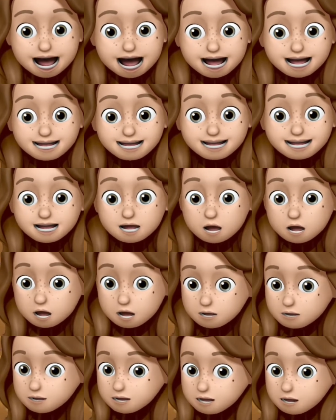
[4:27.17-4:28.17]
And he
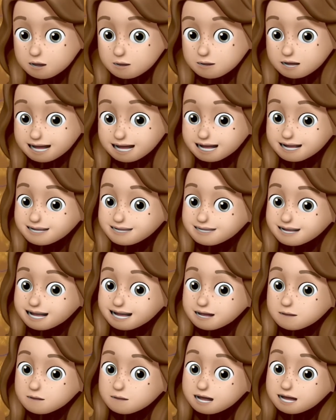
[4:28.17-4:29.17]
also gave
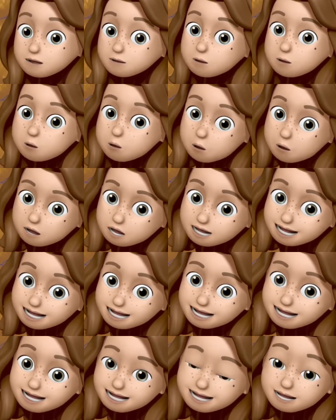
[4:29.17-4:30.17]
them some
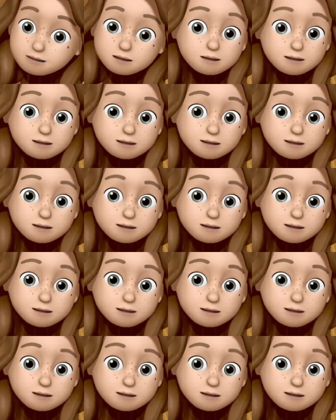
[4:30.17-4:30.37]
warnings